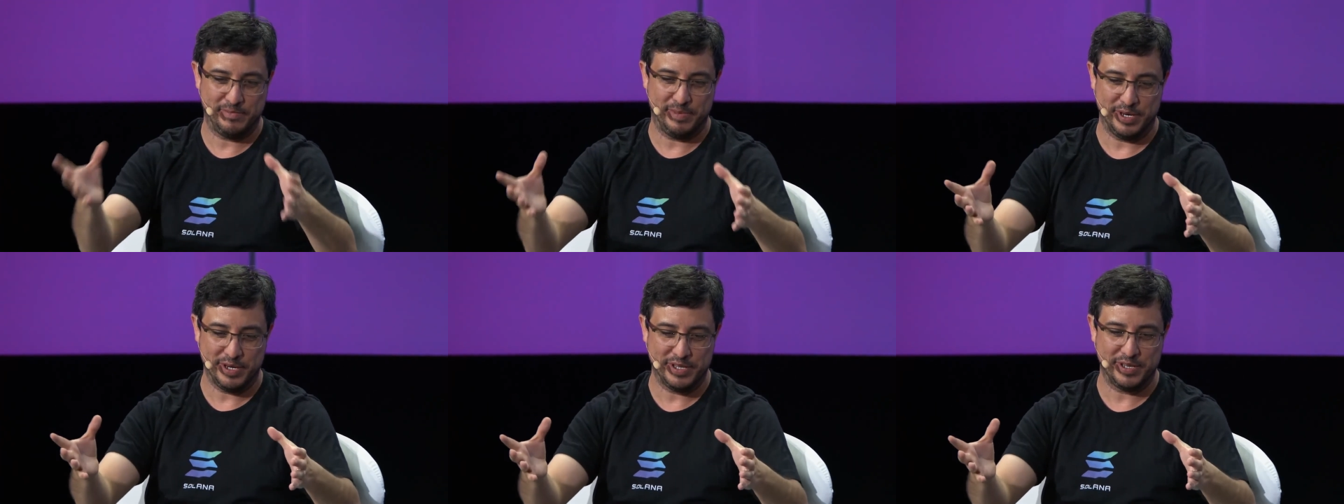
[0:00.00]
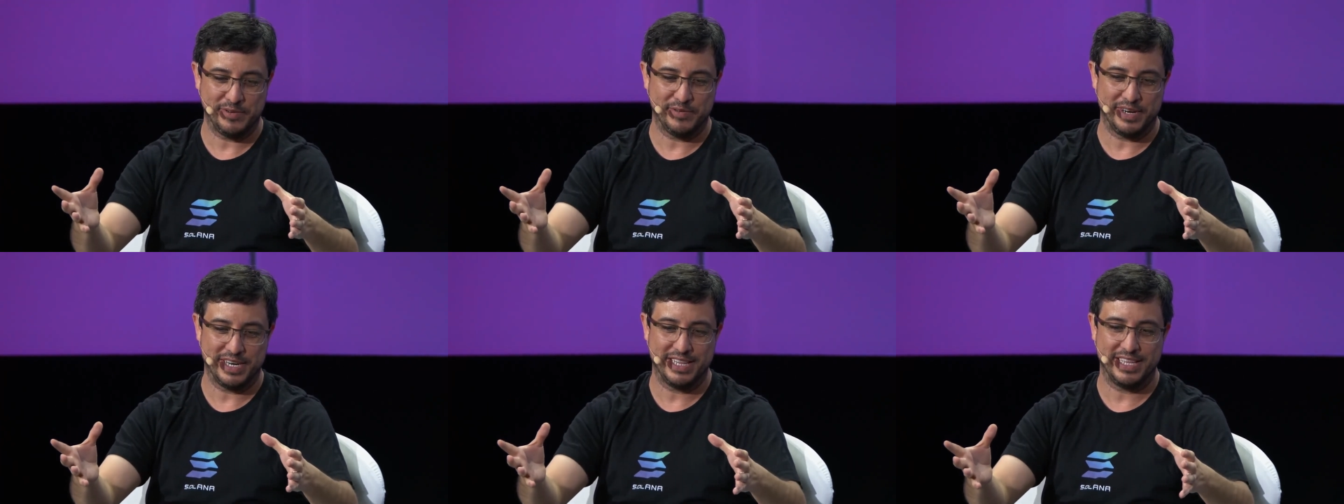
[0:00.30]

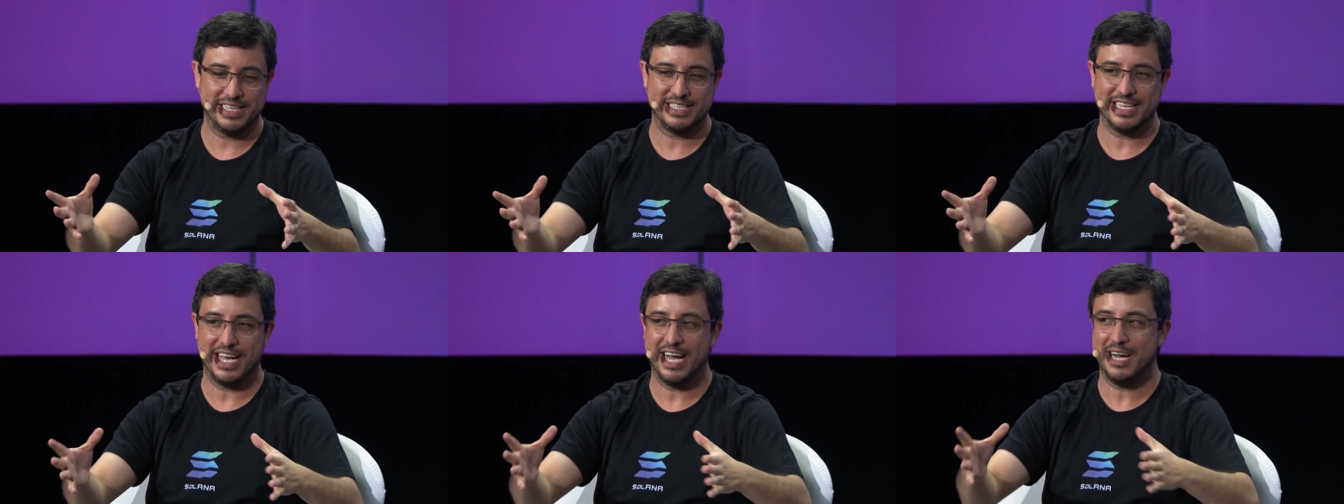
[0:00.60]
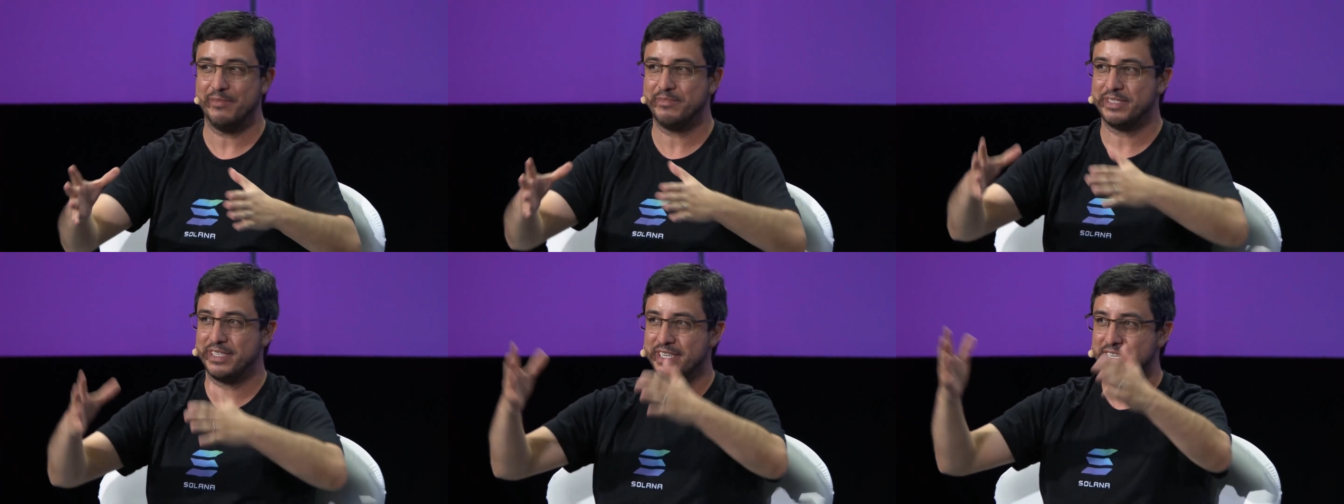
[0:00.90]
building one of these
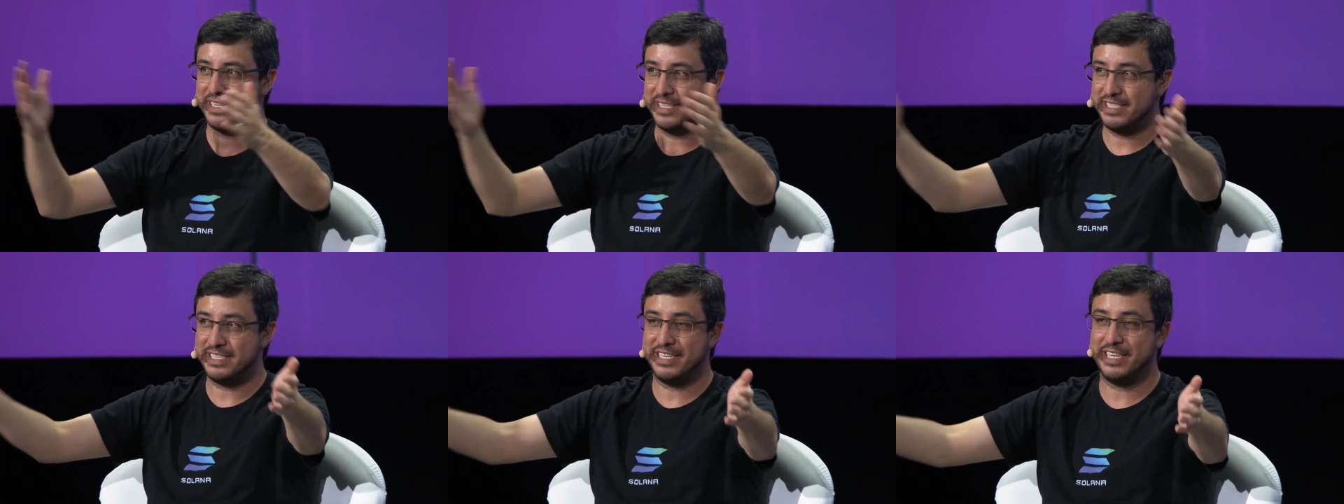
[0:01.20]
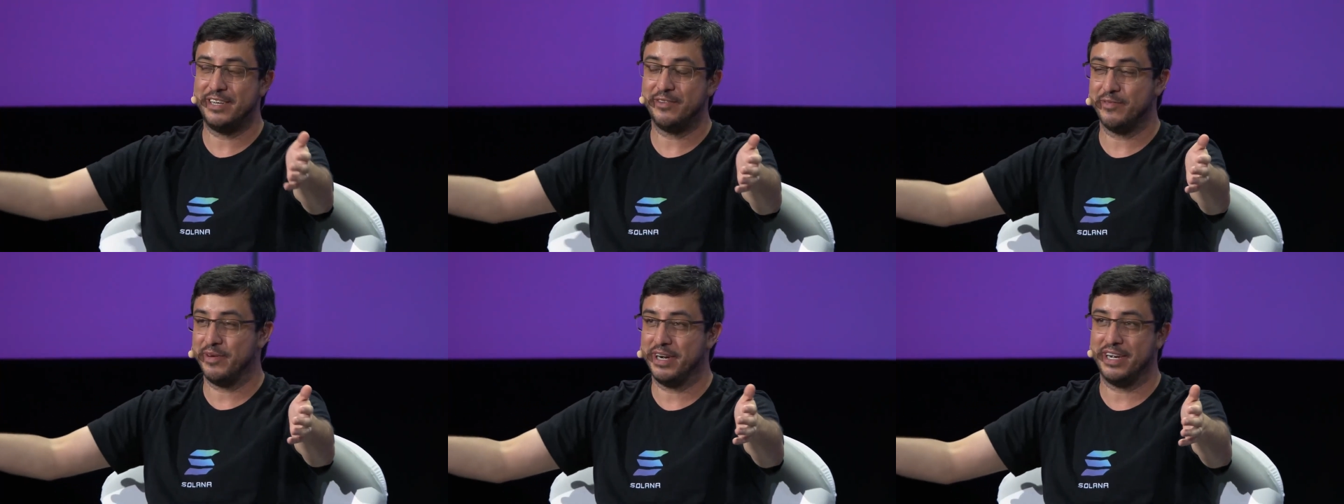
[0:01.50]
apps,
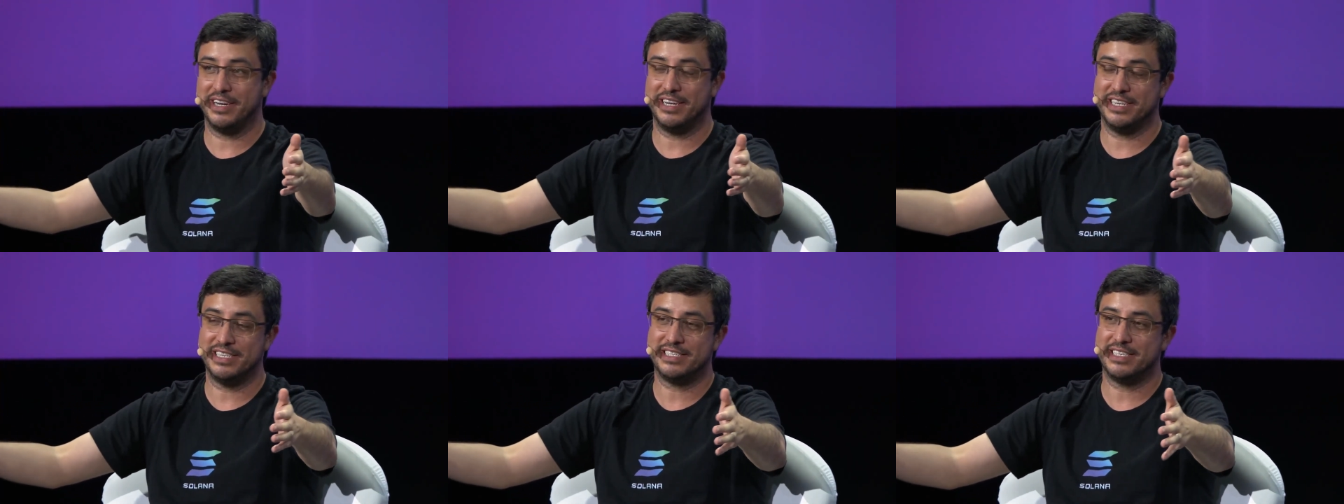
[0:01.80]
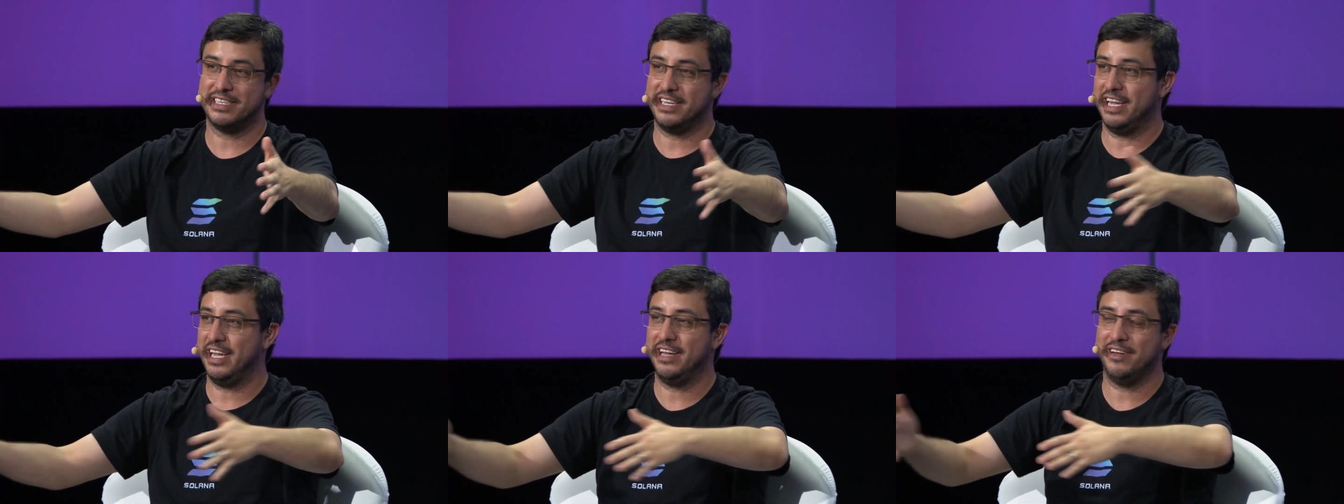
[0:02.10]
seeing where it is
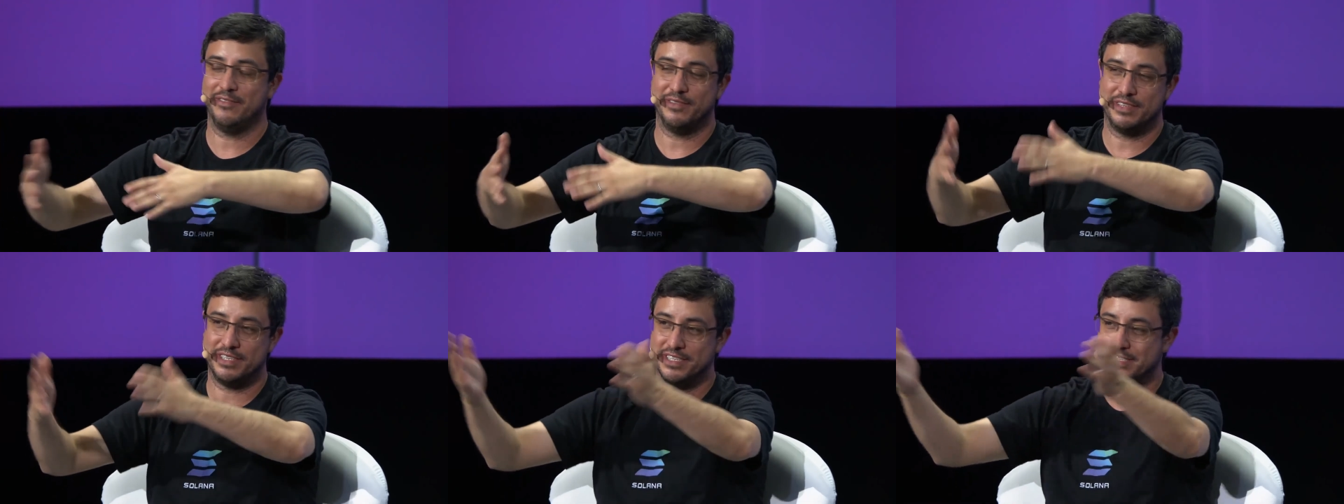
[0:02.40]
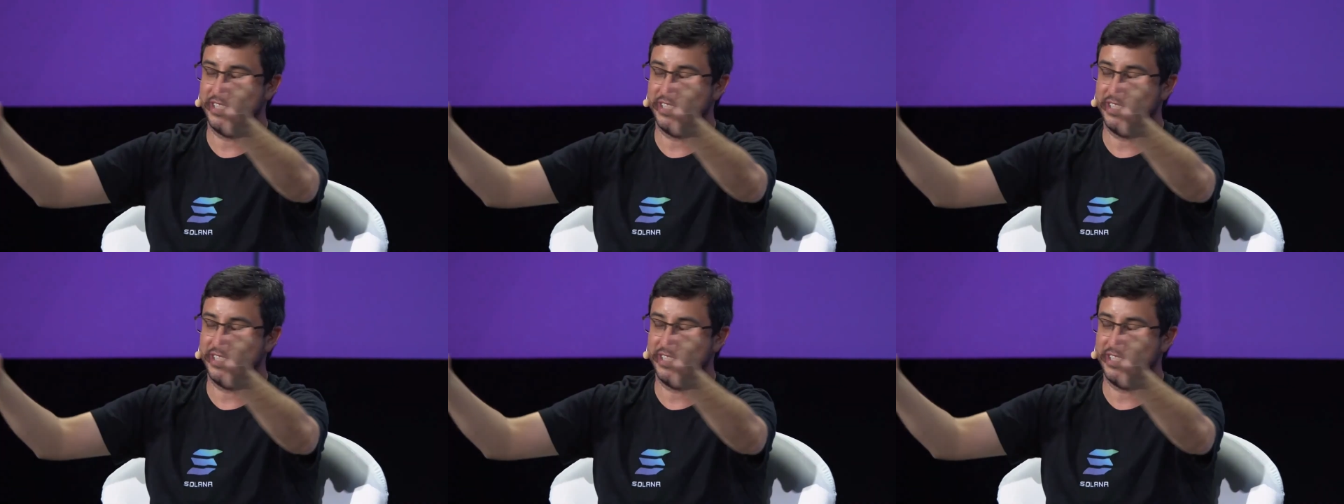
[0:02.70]
today, which is